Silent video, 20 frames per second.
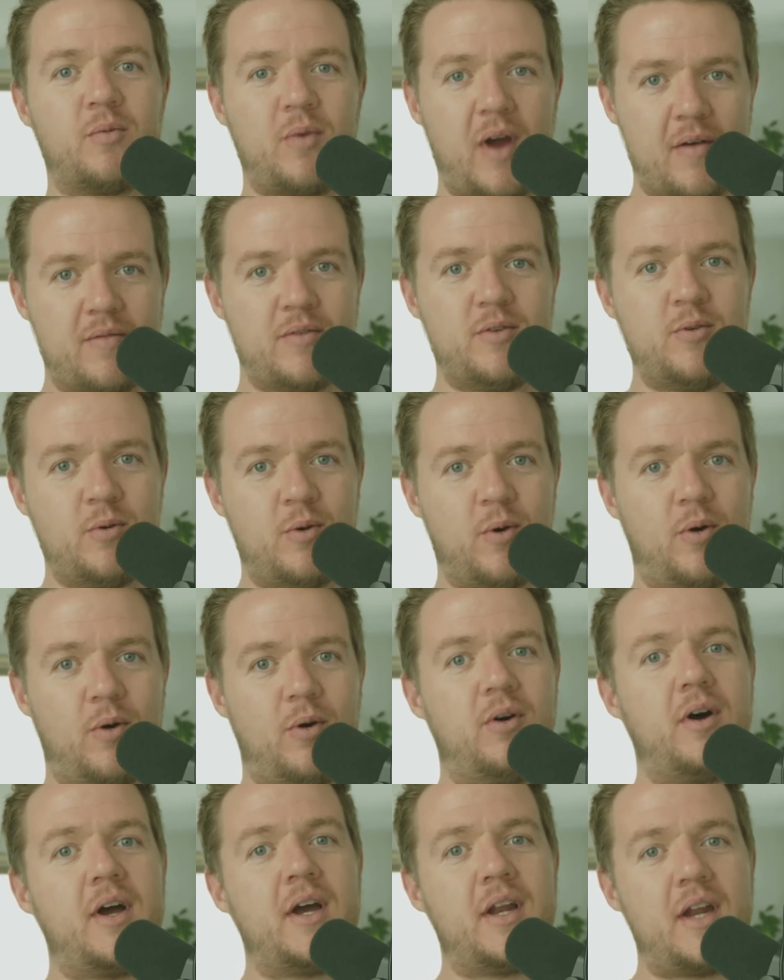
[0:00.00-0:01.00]
your revenue
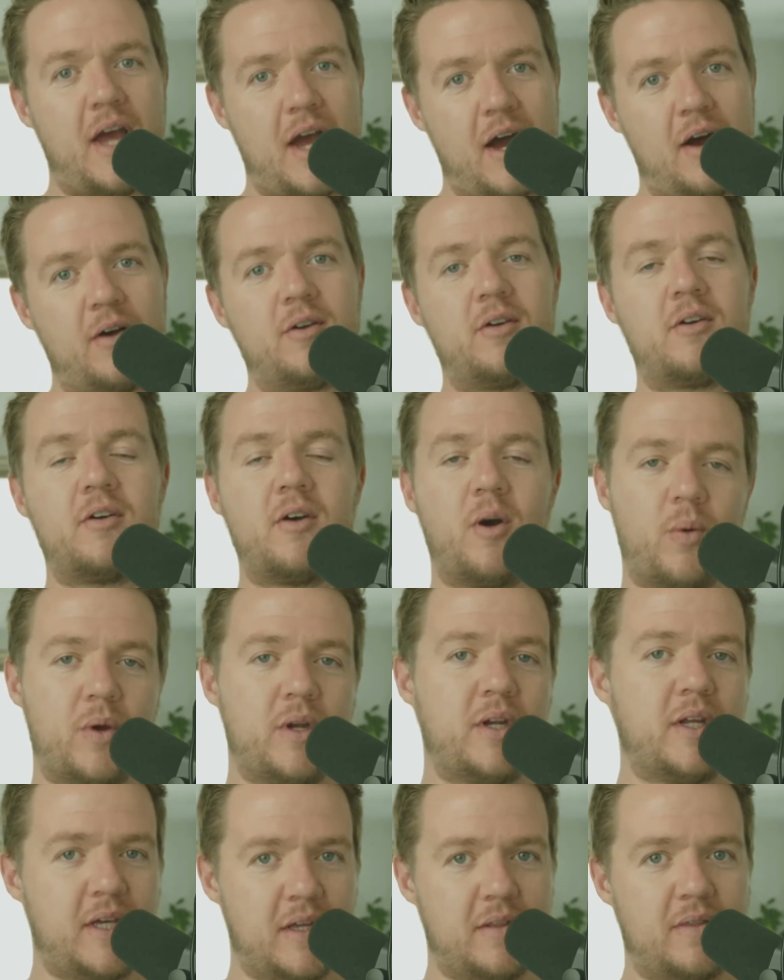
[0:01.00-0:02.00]
goal and how you're
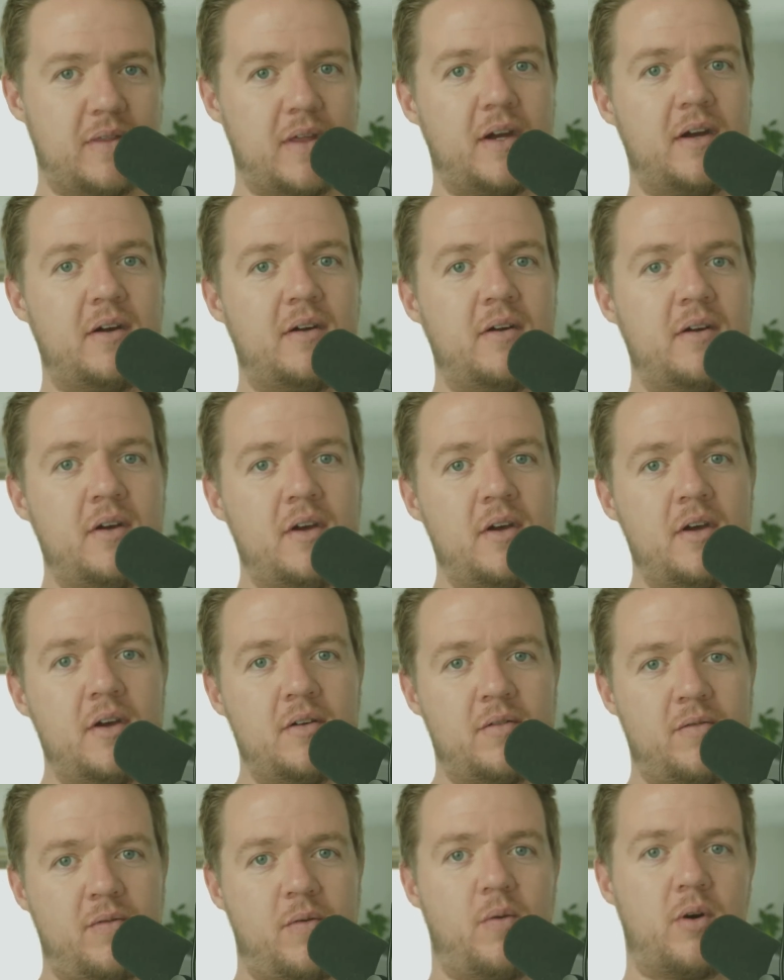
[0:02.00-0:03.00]
going to get there
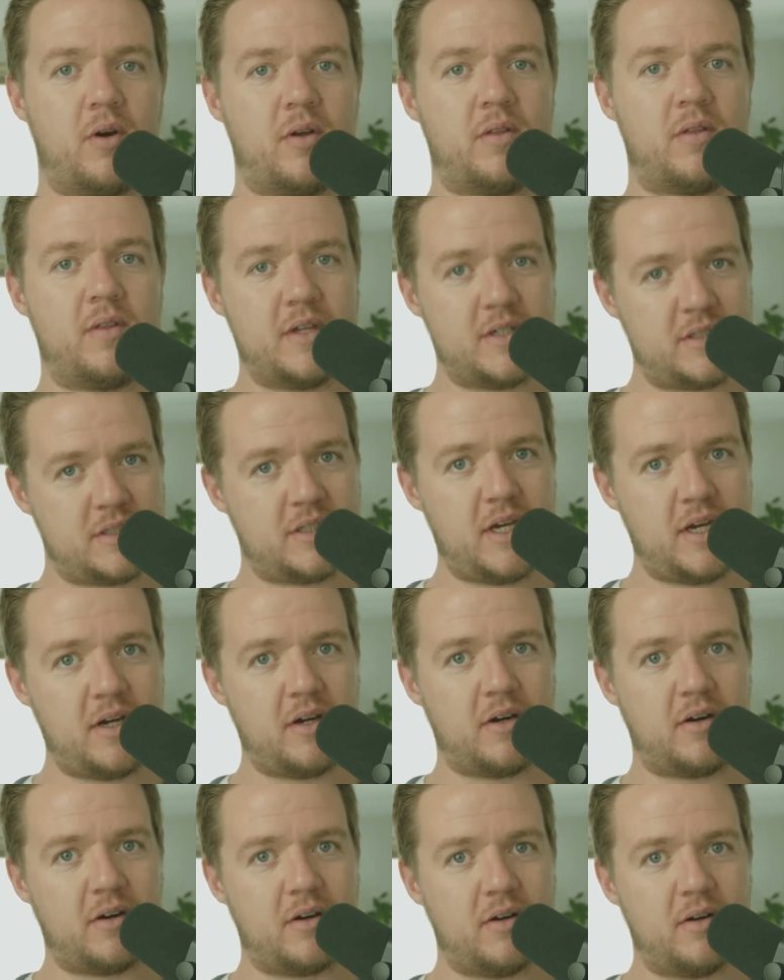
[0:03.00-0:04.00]
for this
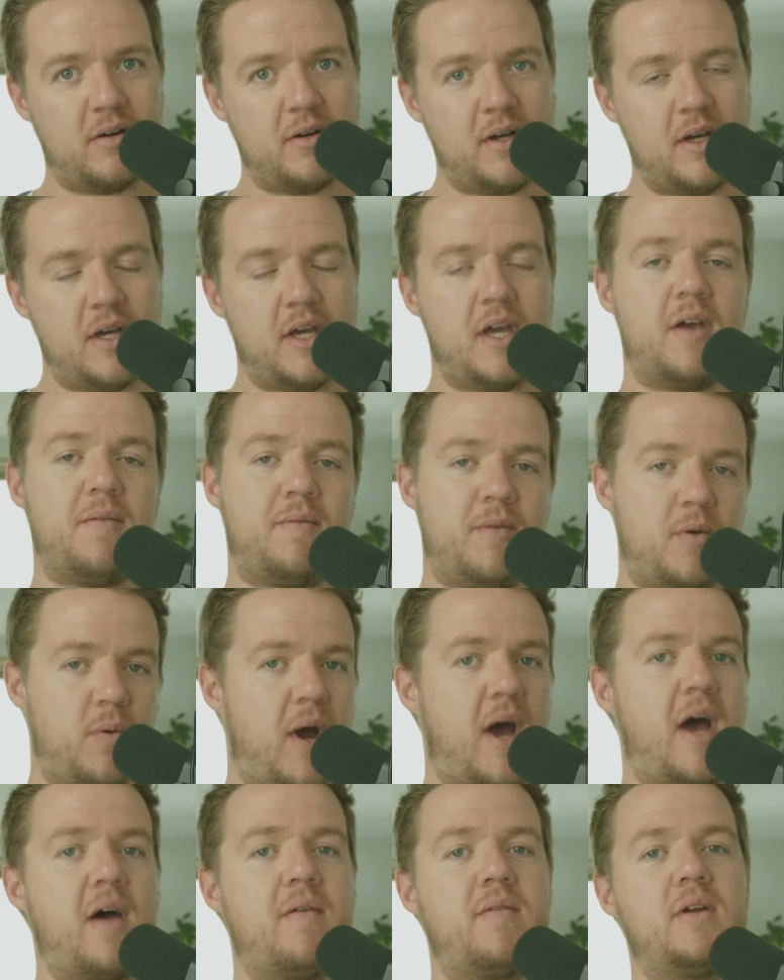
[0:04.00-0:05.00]
year? If you
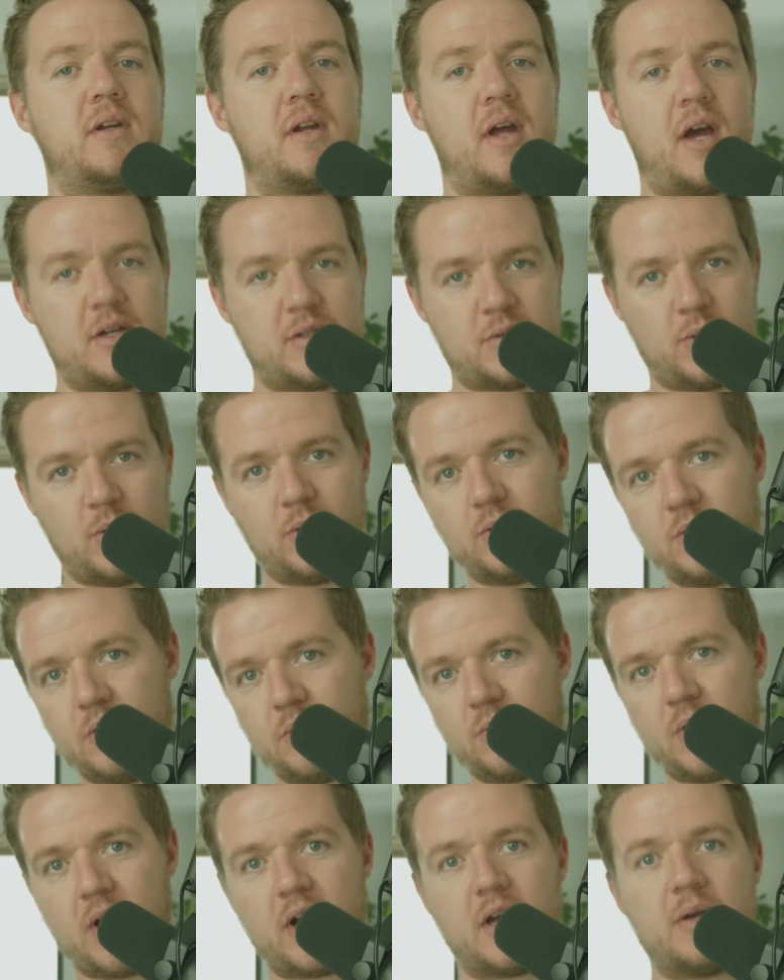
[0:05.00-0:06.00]
haven't, I
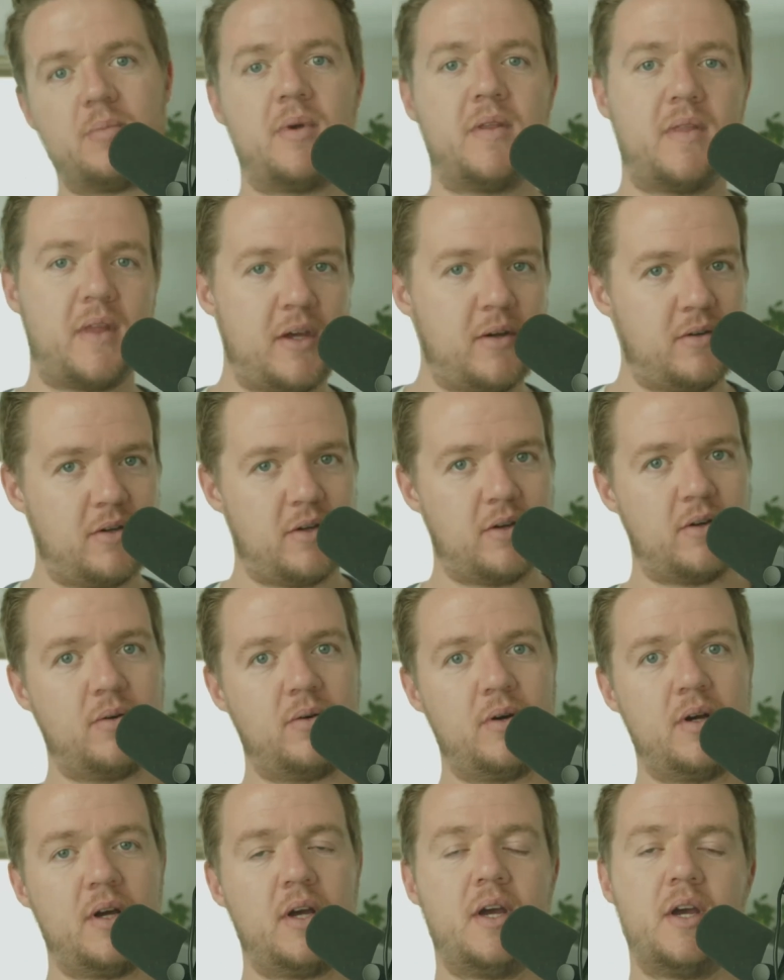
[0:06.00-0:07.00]
totally recommend that you
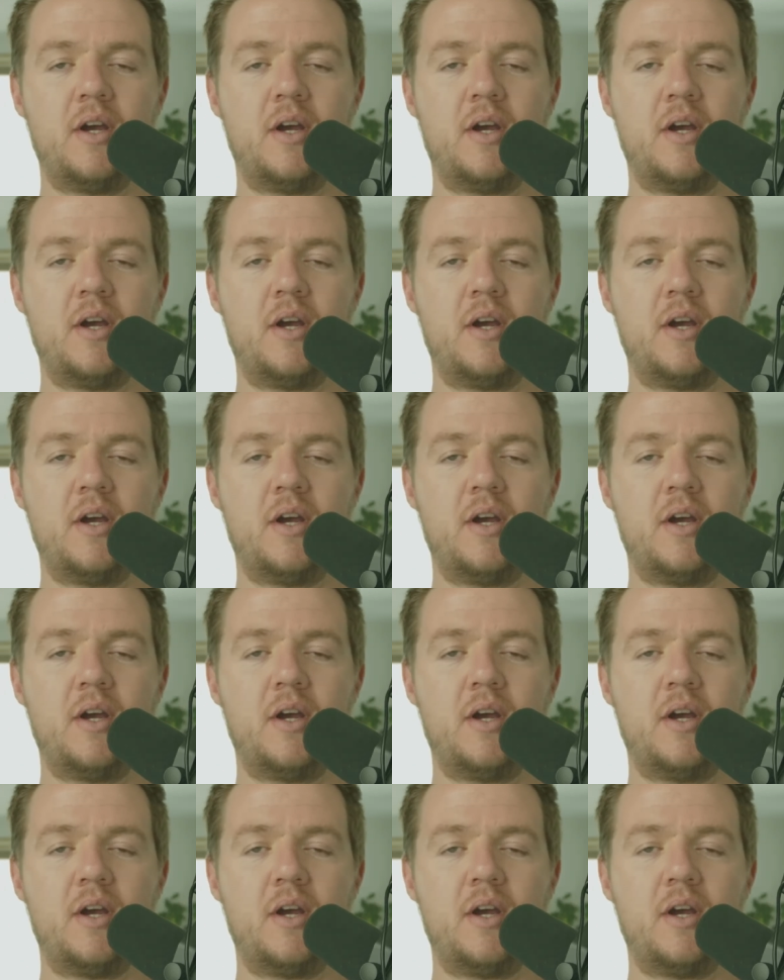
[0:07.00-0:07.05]
do.